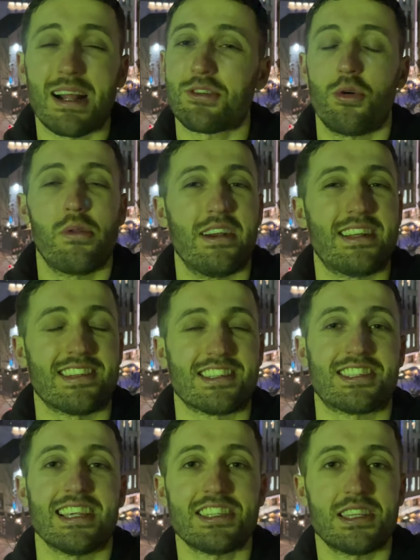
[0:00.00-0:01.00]
I don't know, it's a
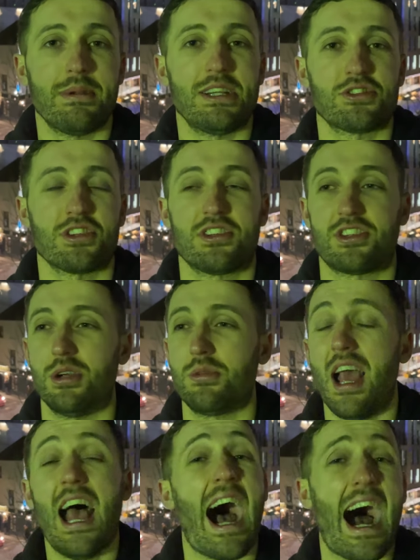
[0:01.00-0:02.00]
system he doesn't suit.